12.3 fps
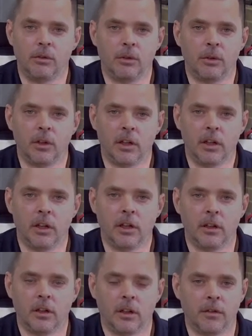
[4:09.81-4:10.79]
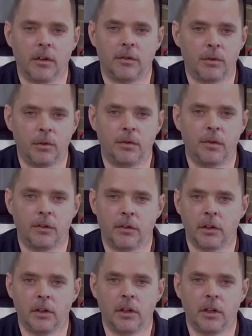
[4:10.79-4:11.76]
to any of the food
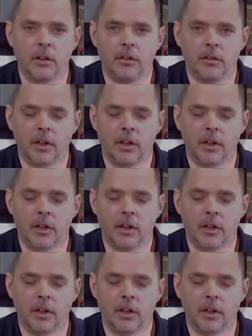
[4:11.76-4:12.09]
facilities,